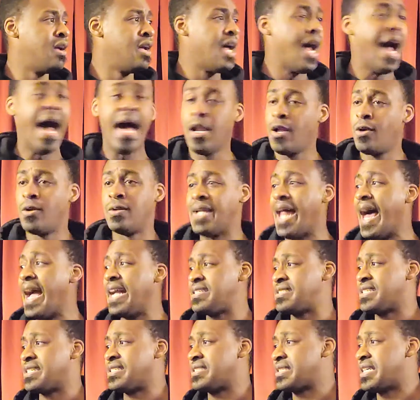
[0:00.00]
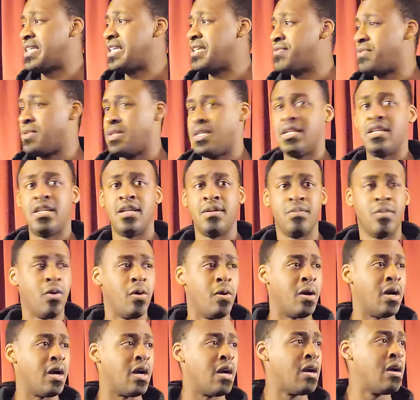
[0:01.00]
I don't like this evil
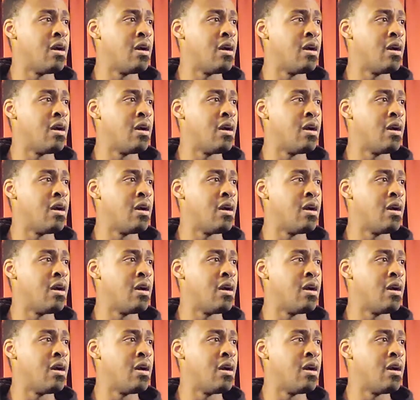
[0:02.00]
anymore.